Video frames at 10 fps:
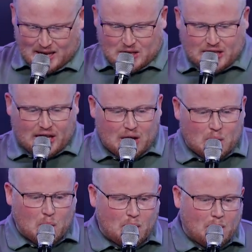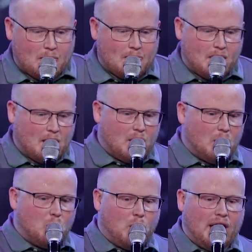You see,
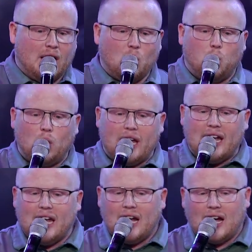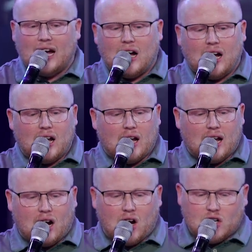when we
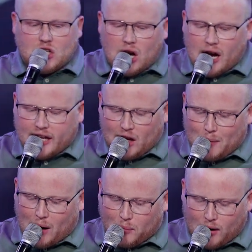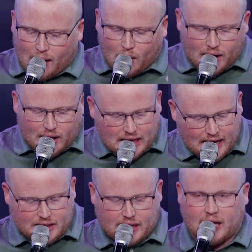are talking about
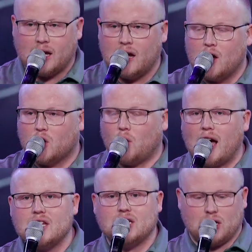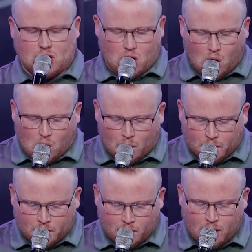prioritizing Christ in the home,